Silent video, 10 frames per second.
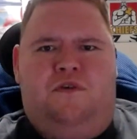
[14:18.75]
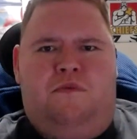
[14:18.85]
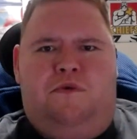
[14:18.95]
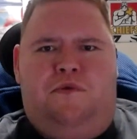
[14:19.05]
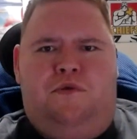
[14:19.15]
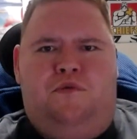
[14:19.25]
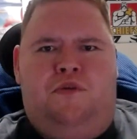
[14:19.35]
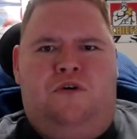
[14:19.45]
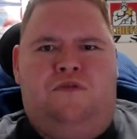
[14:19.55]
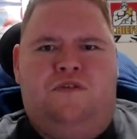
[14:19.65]
I mean, we all
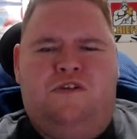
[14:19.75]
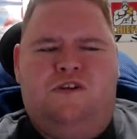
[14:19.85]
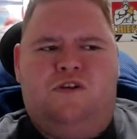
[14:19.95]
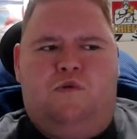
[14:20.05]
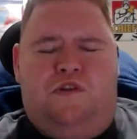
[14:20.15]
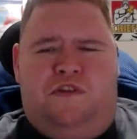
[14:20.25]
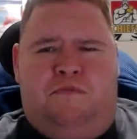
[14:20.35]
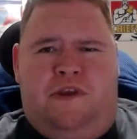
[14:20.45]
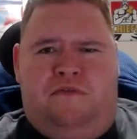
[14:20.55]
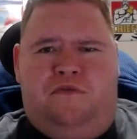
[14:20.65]
know what he's
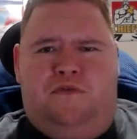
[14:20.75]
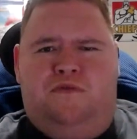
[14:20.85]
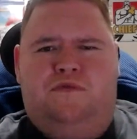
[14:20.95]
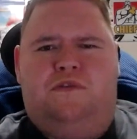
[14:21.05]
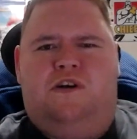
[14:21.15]
been through,